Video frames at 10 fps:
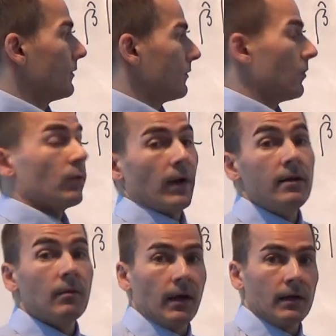this is not
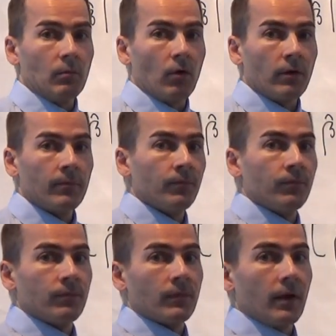random anymore.
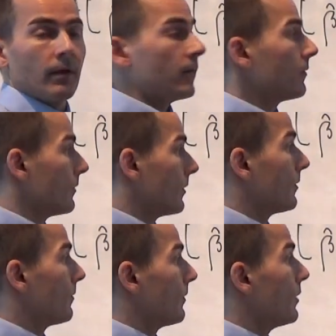Yeah?
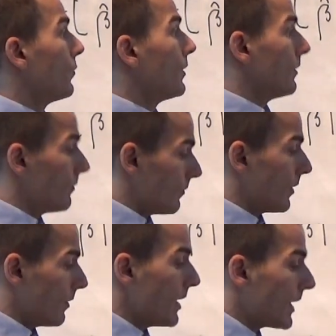If we
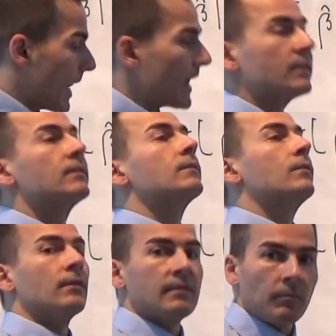neglect
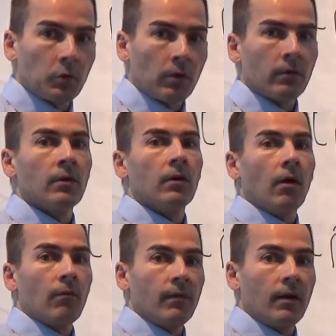the assumption
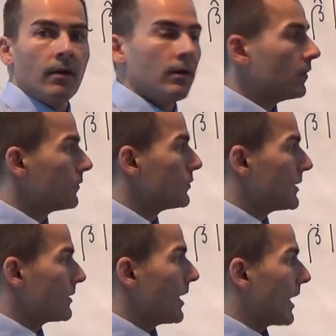of
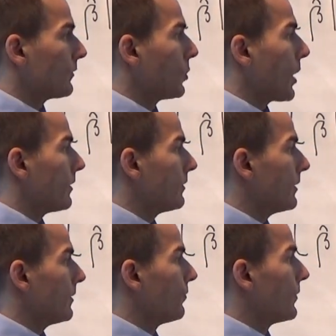strict
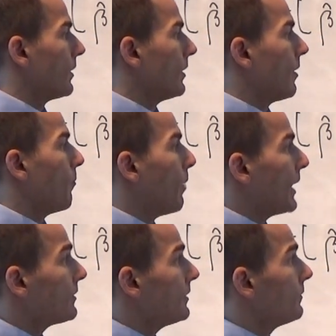exogeneity.
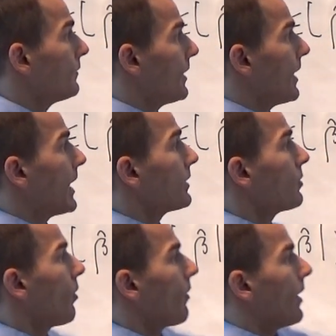But if they are
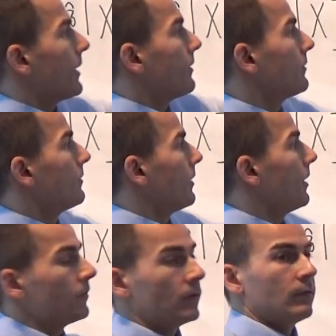uncorrelated,
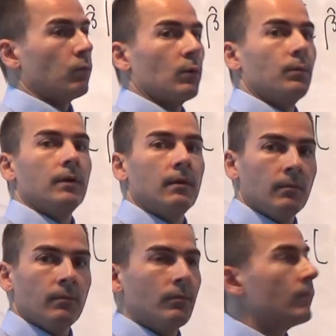yeah, this is what we